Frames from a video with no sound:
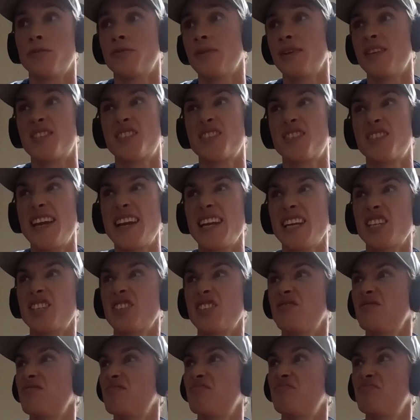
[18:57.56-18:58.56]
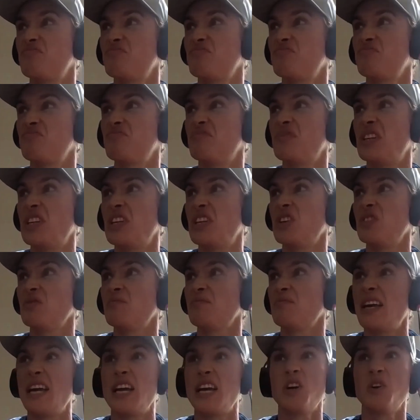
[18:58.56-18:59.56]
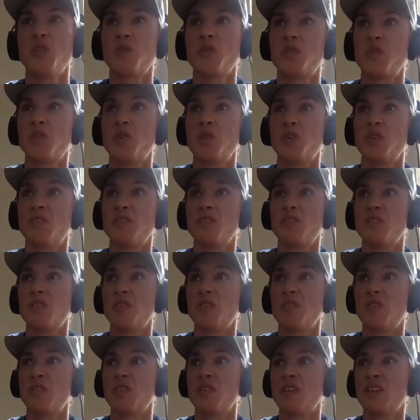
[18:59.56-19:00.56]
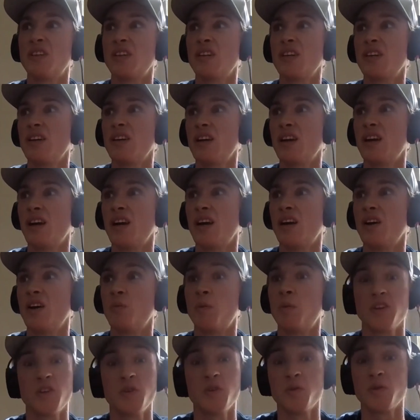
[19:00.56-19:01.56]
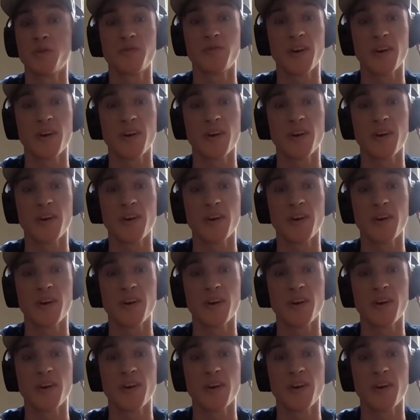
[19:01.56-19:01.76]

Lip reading: aesthetic, health or what you would